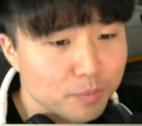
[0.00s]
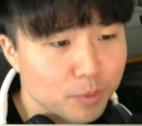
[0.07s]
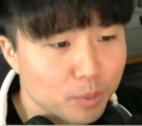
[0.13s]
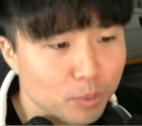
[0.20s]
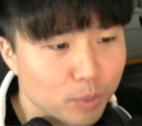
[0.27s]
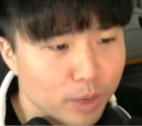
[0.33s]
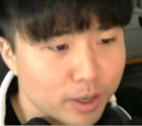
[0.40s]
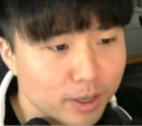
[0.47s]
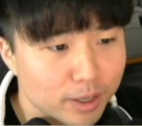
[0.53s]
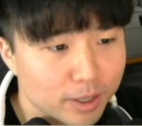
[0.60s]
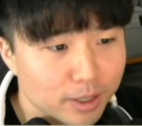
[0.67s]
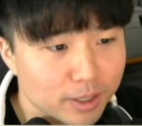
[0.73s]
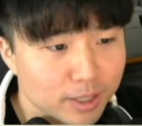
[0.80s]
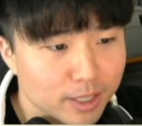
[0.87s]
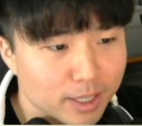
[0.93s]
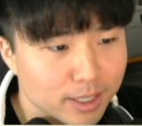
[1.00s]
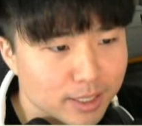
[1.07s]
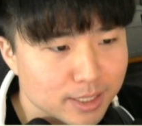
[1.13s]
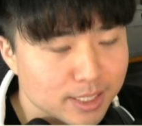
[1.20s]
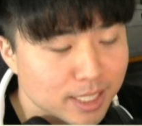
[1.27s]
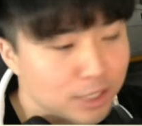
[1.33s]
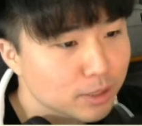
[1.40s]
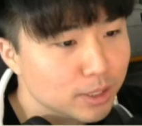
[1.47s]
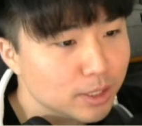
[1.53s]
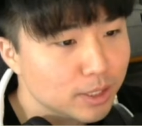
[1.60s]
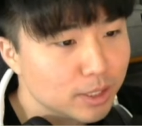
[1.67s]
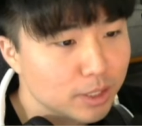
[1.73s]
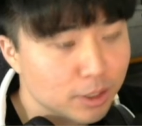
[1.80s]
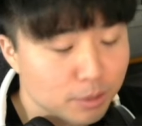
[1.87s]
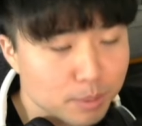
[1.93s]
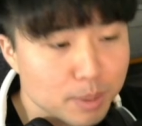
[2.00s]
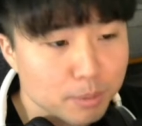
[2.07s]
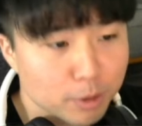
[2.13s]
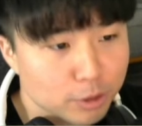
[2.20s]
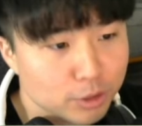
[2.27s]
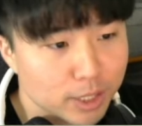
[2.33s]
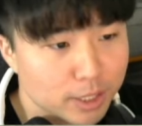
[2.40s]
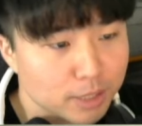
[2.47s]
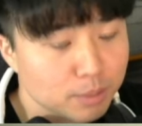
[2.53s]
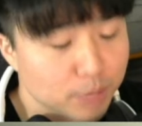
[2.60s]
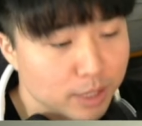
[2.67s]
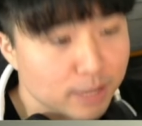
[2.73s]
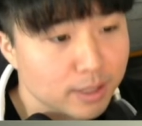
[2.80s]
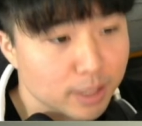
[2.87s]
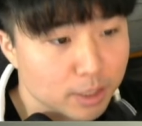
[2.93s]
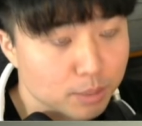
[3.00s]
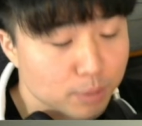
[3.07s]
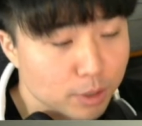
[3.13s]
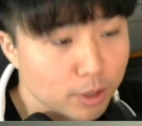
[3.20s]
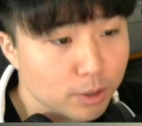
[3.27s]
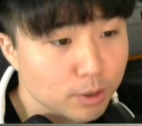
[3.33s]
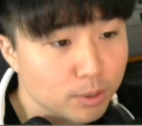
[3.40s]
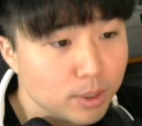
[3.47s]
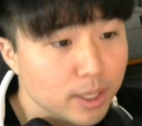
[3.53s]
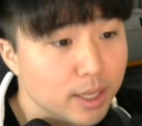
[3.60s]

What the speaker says: where essentially, people are trying to play like the pro,